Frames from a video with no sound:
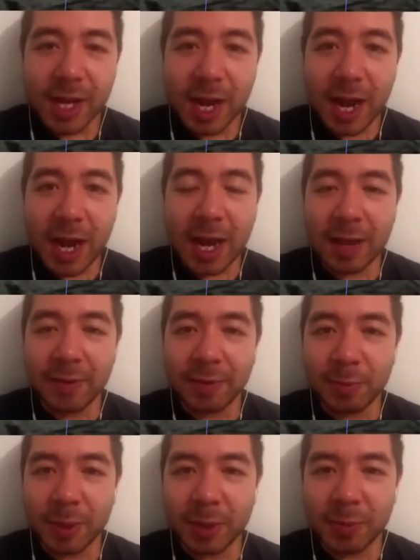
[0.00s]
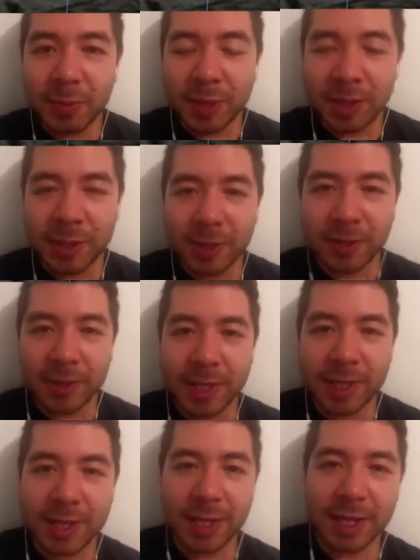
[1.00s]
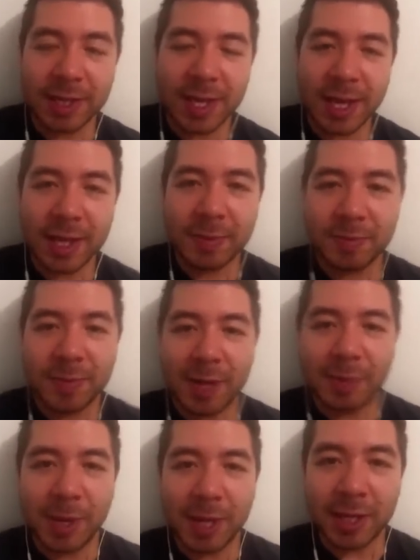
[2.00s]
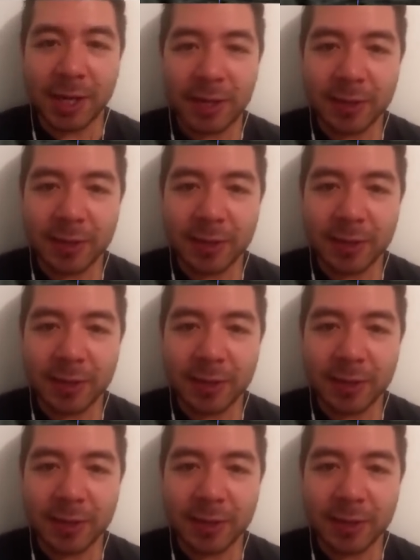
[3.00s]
haven't been a breeder or anything like that on my characters.